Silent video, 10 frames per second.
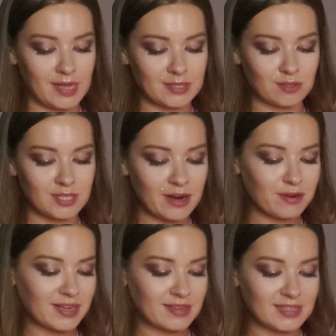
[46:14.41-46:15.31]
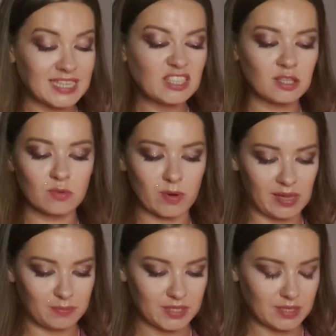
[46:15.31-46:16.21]
esoteric, subtle
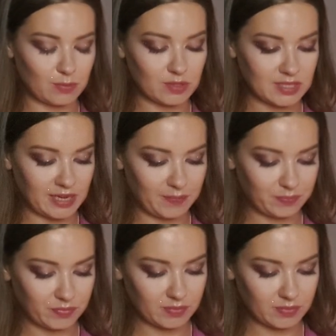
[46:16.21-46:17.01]
realms, I would say.